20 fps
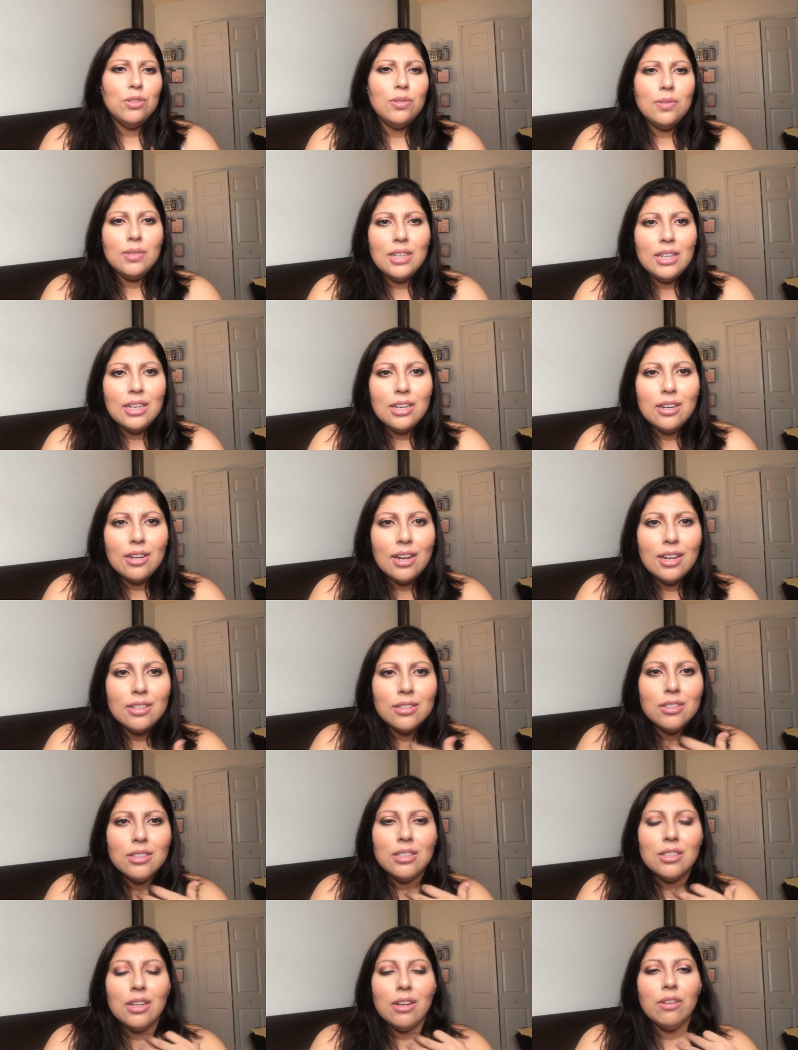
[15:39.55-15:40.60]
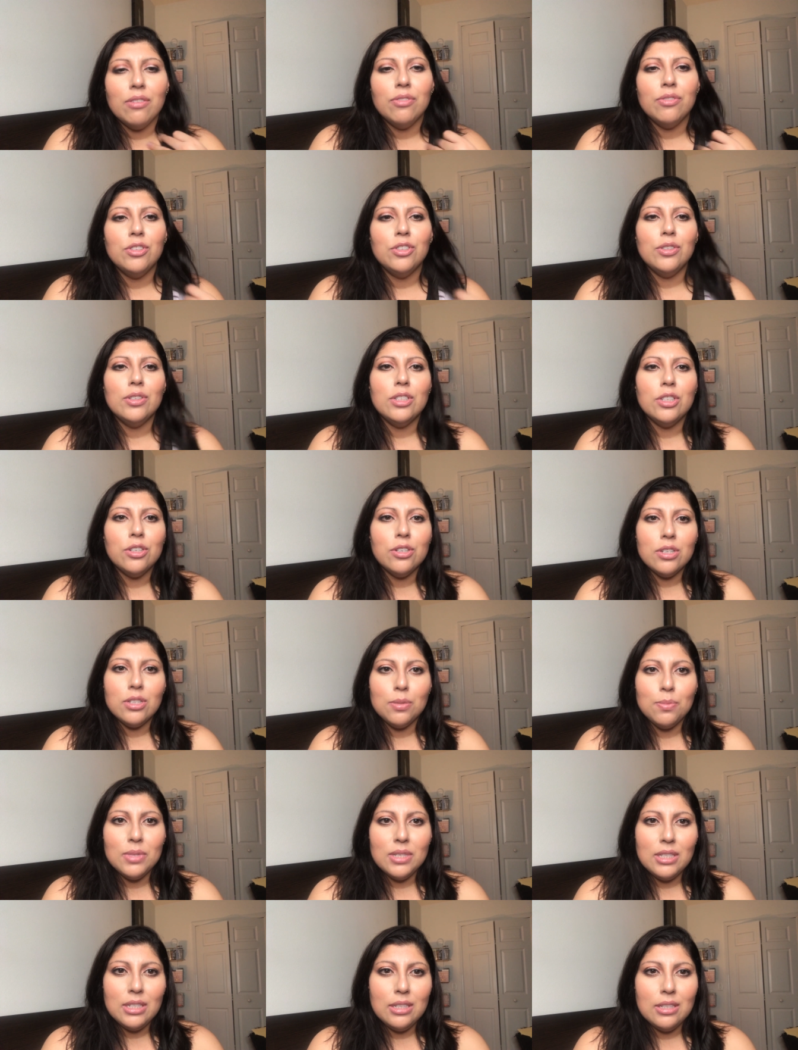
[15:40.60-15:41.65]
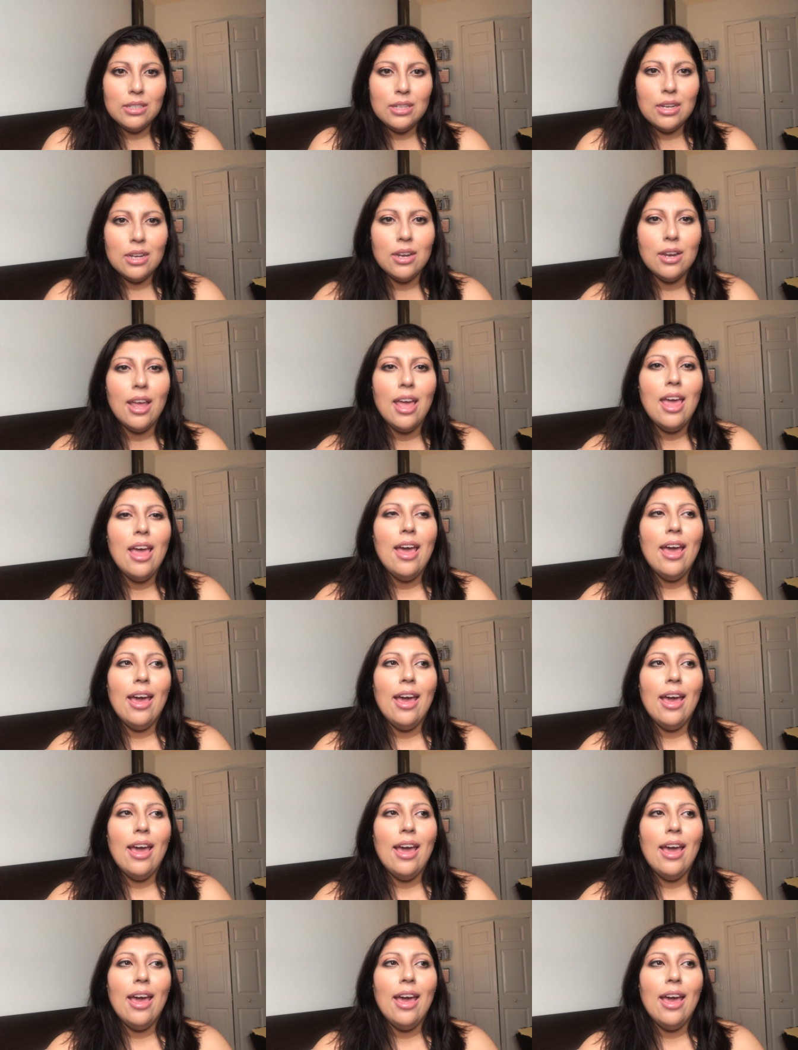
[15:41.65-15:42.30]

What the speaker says: $2.99 stuff during the Christmas season.